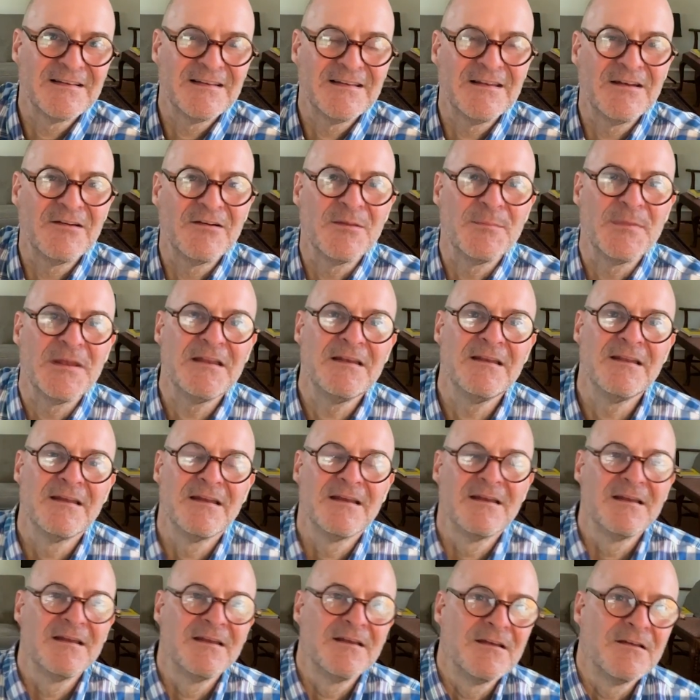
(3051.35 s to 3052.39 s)
You know what I mean?
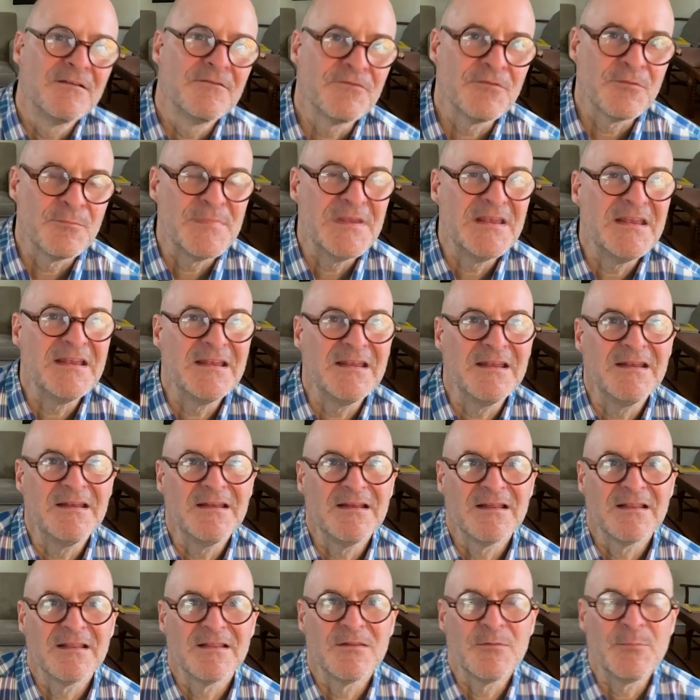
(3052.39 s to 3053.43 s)
For
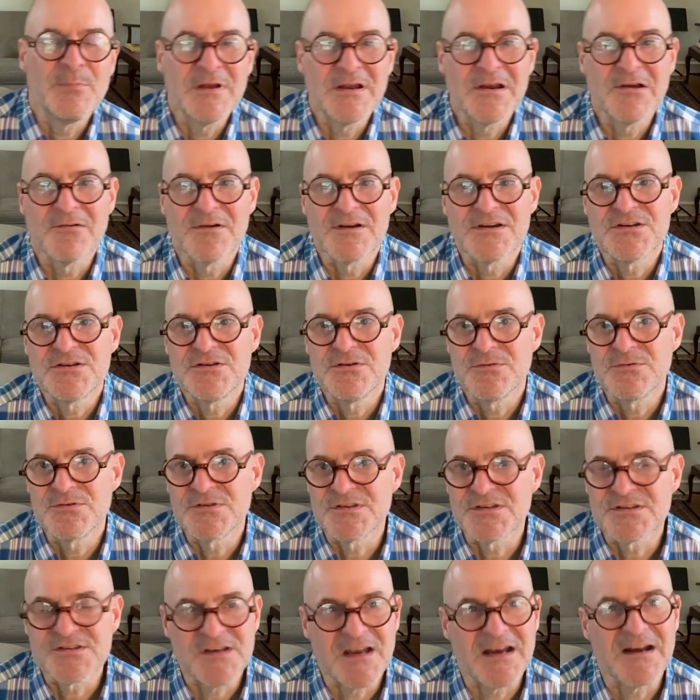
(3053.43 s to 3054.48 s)
me, the bigger issue is
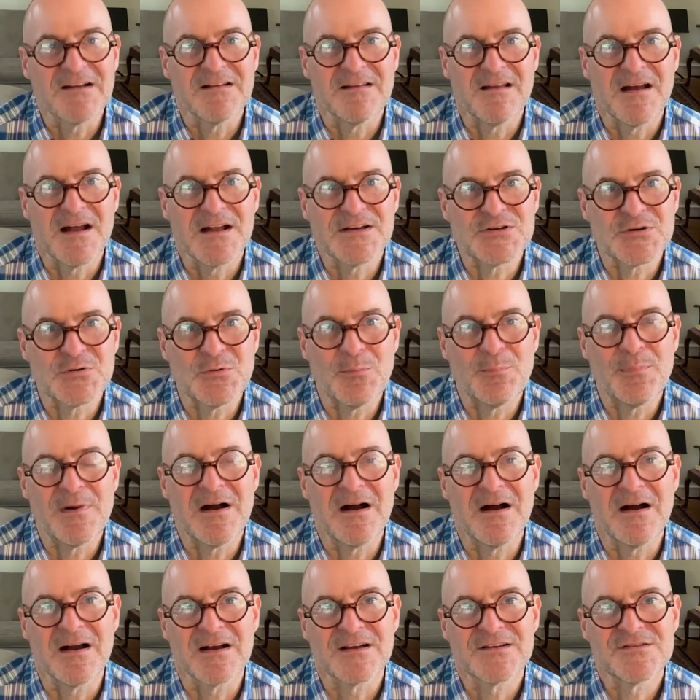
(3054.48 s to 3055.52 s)
the psychological
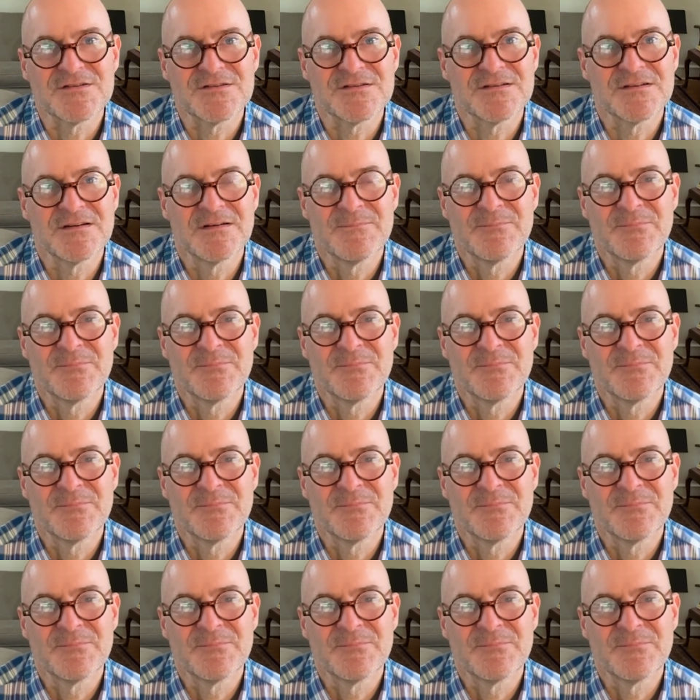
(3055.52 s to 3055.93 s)
box.